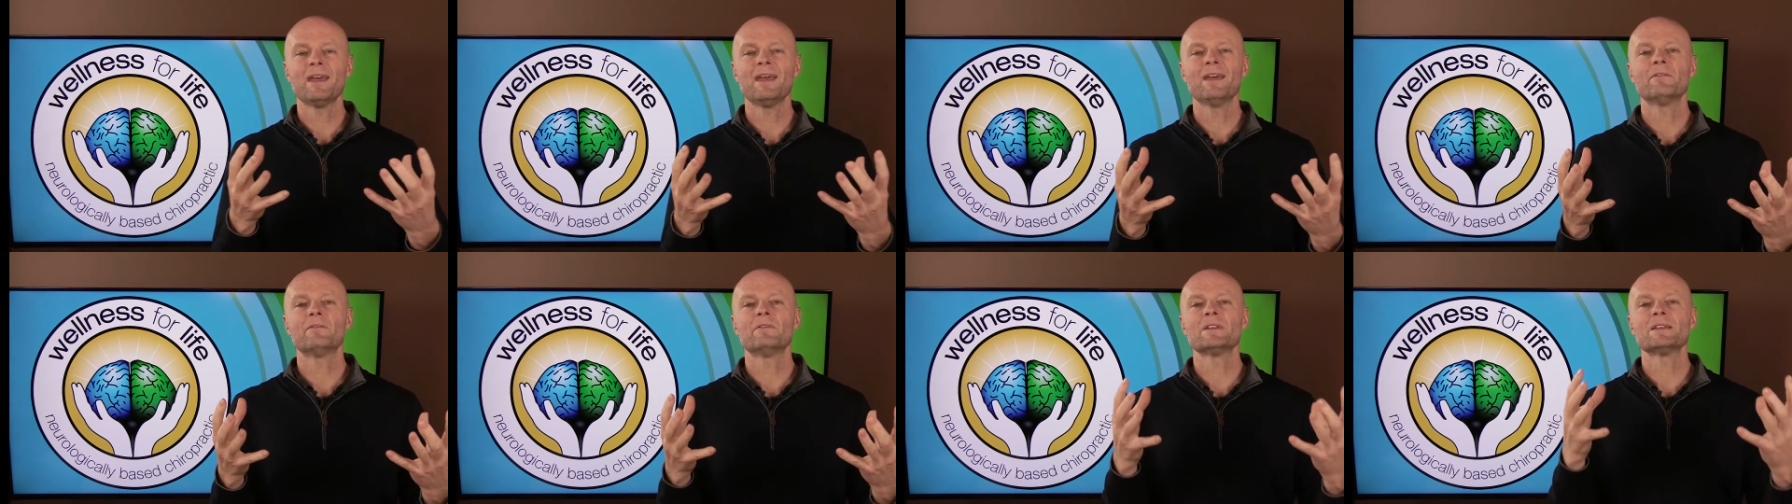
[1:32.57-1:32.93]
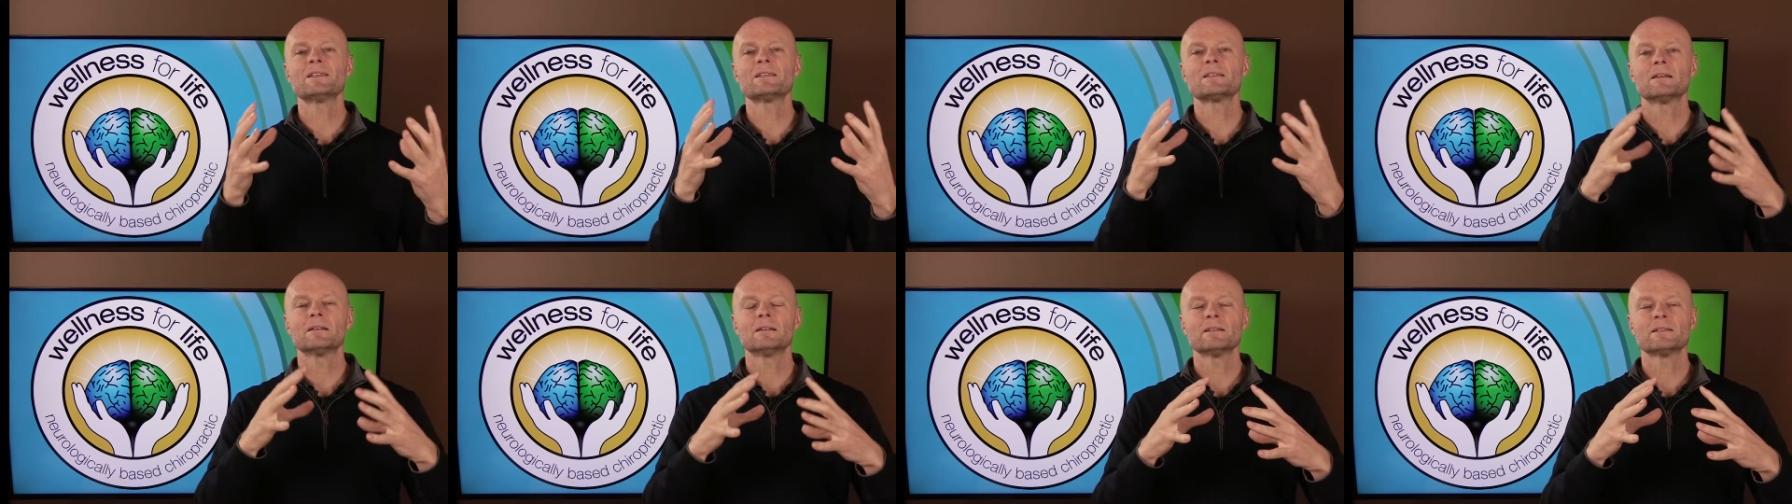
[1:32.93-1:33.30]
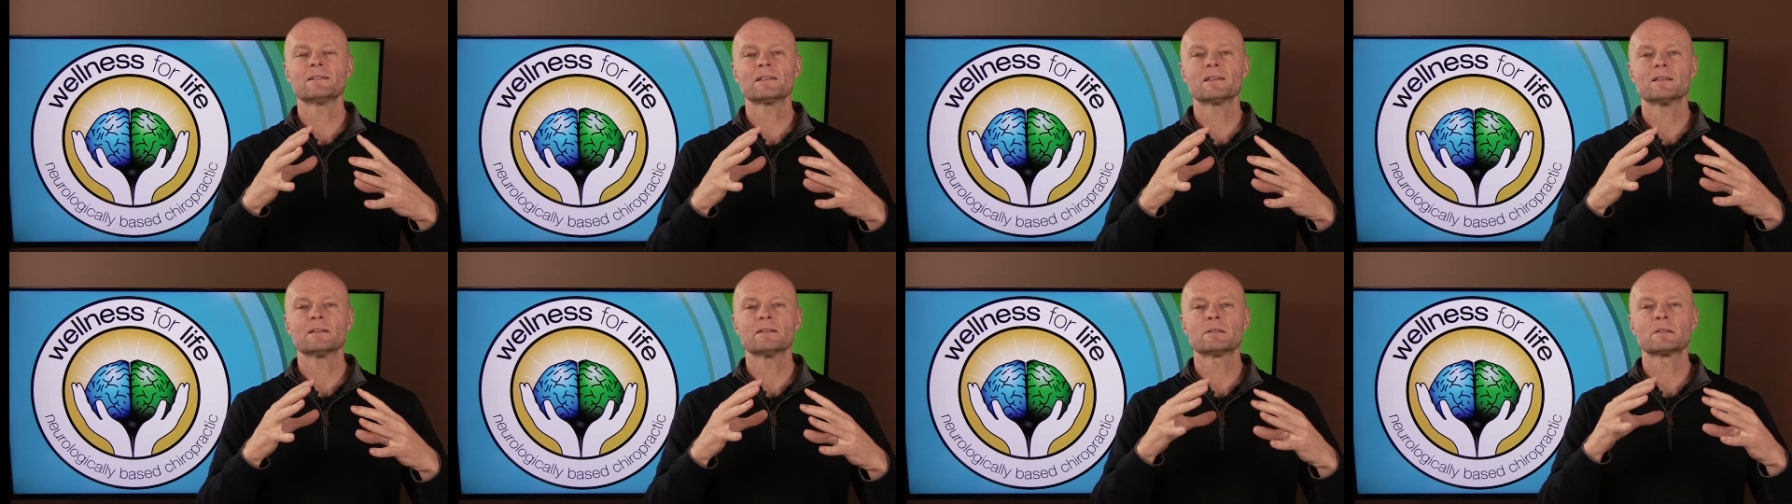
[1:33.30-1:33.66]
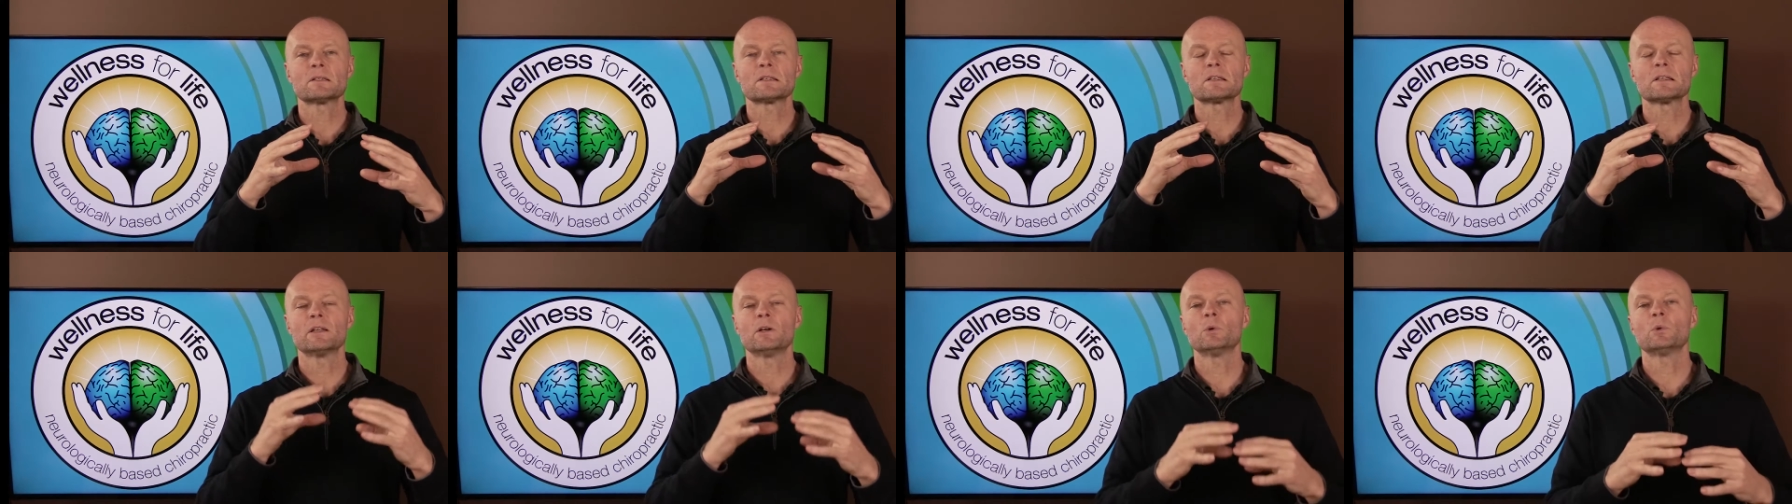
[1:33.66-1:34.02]
every cell is going to
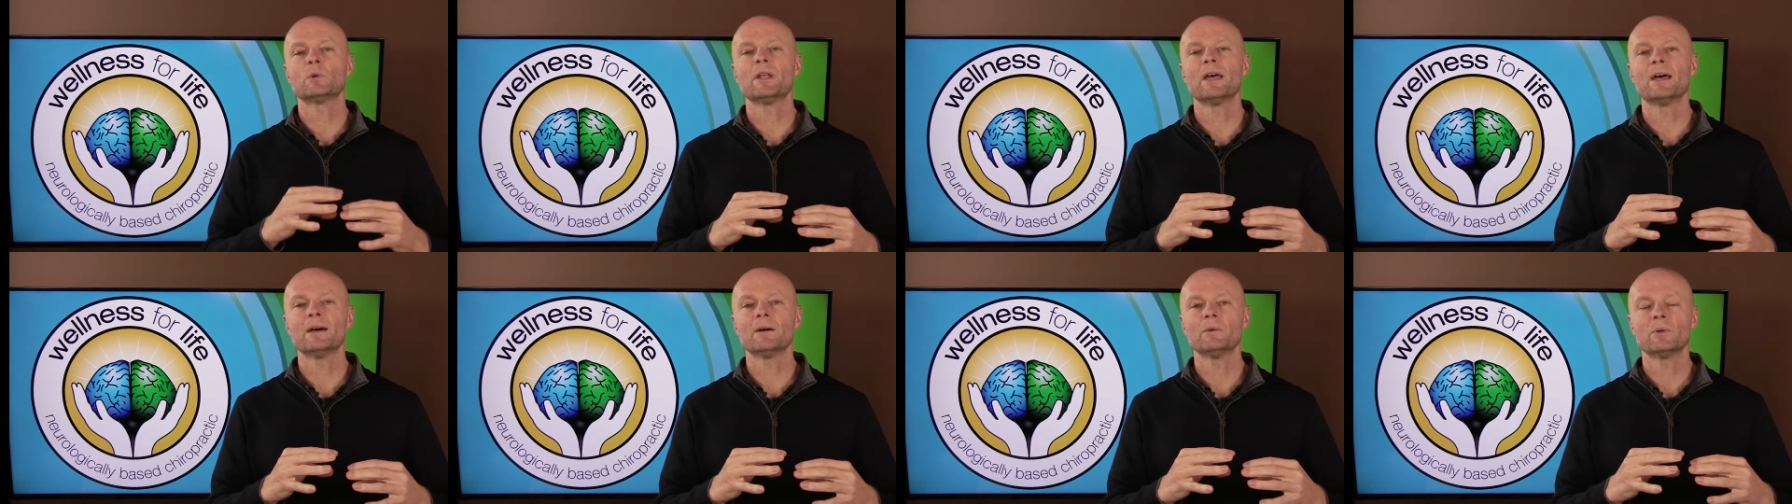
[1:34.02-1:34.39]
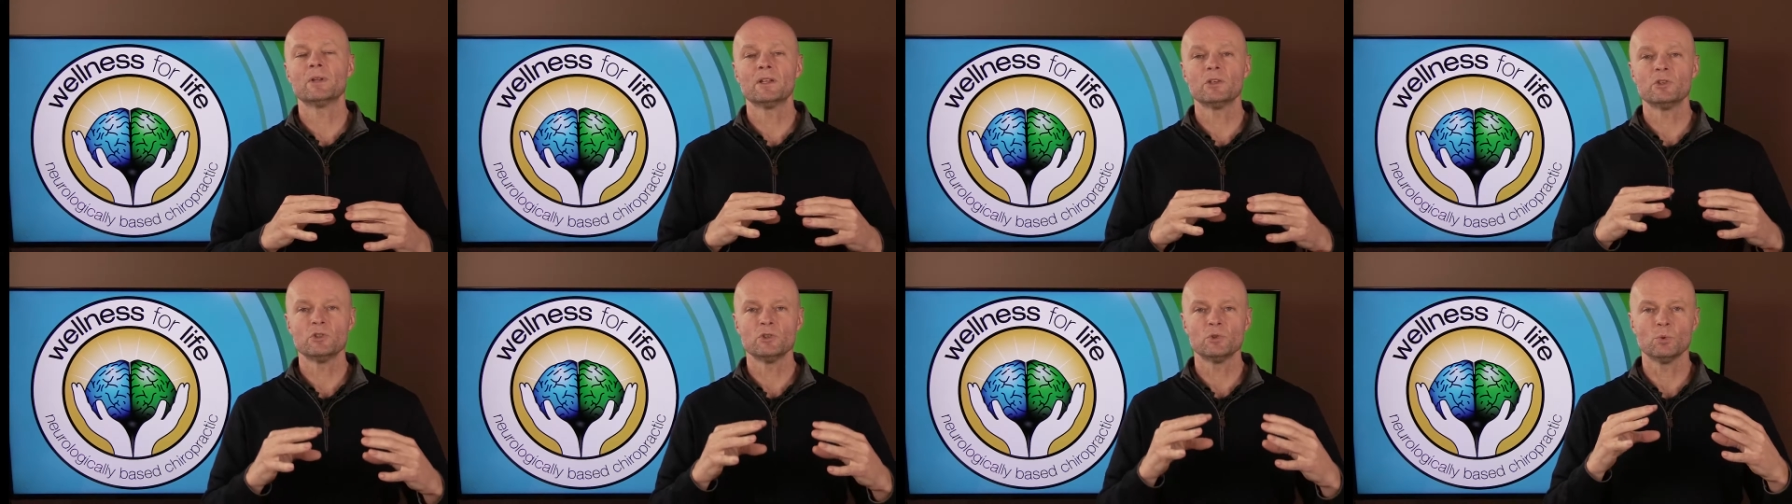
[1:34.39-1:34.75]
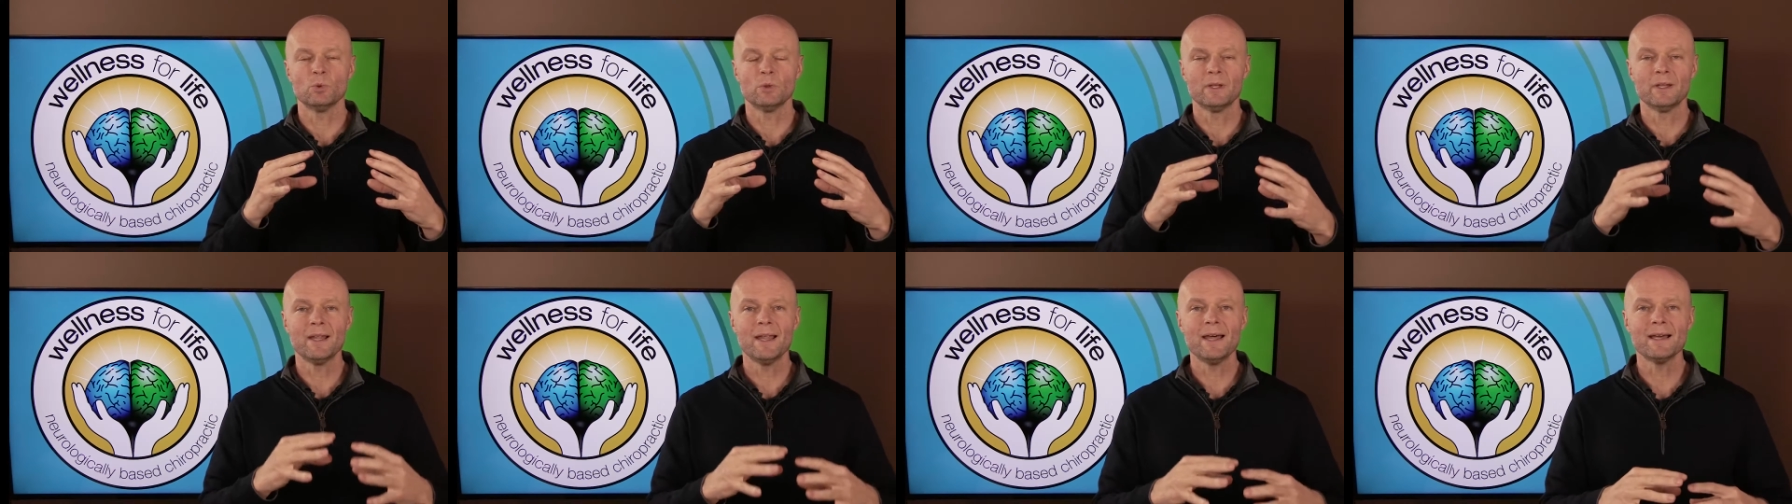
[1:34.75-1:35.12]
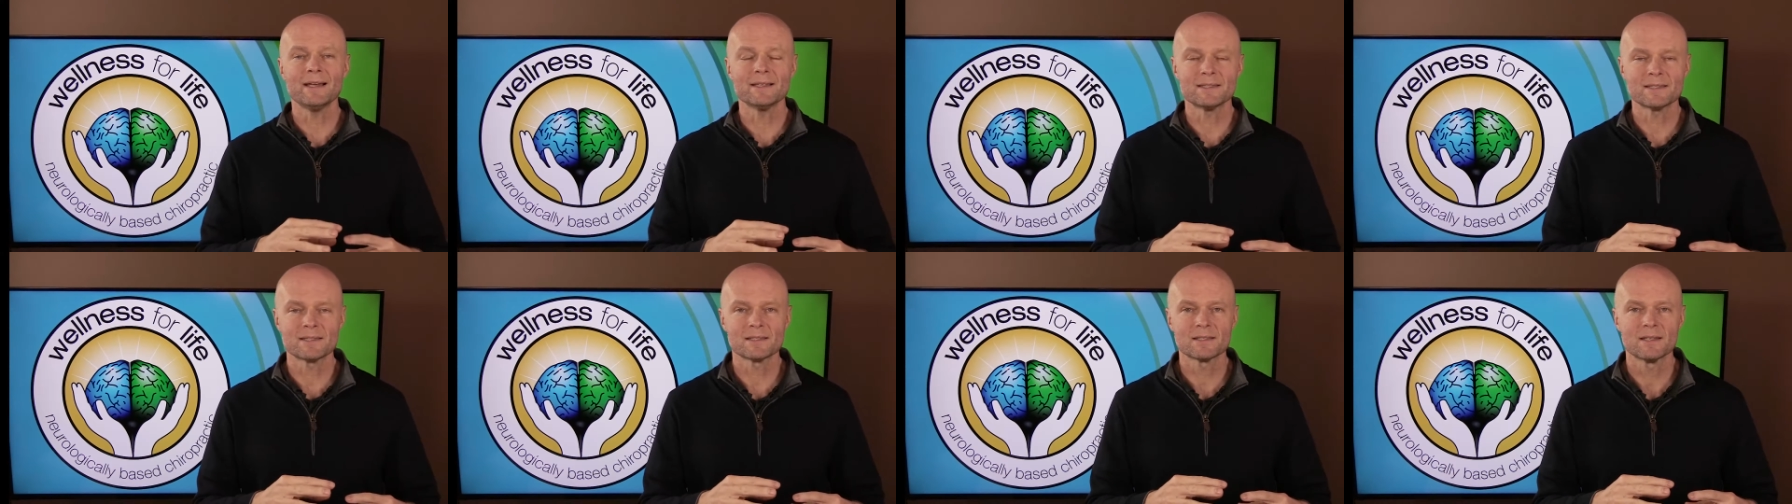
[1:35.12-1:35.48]
slow down and do
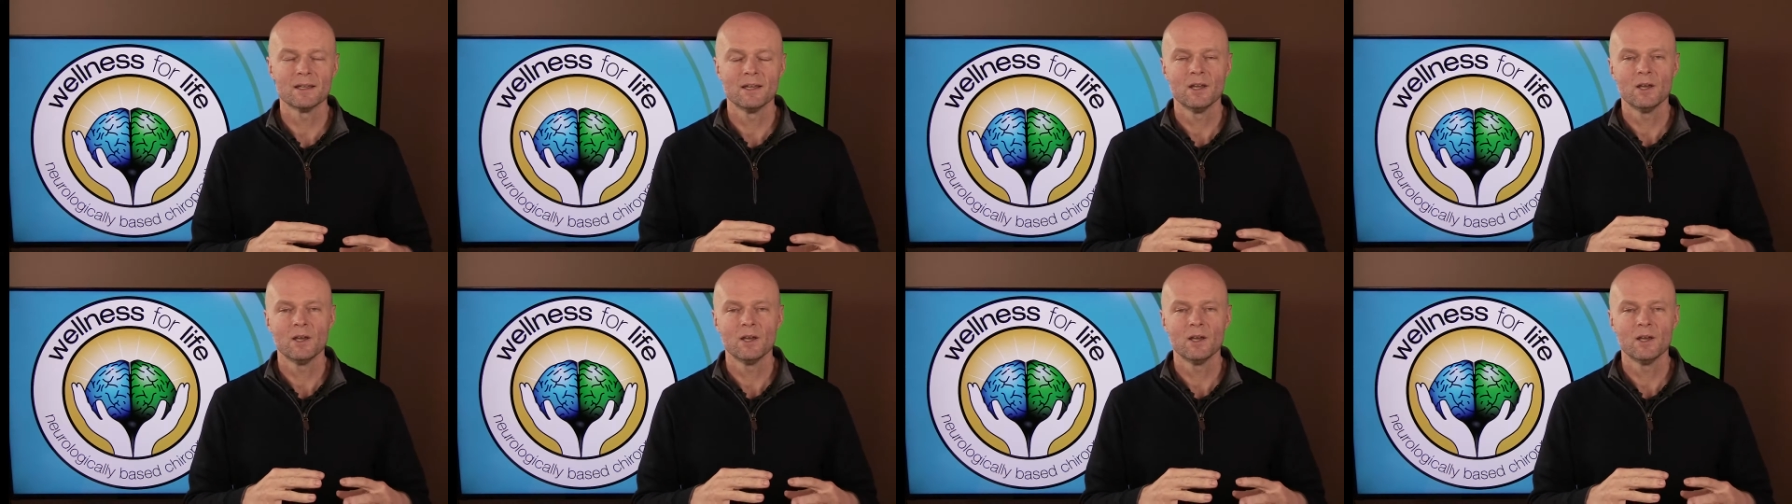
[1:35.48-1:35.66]
less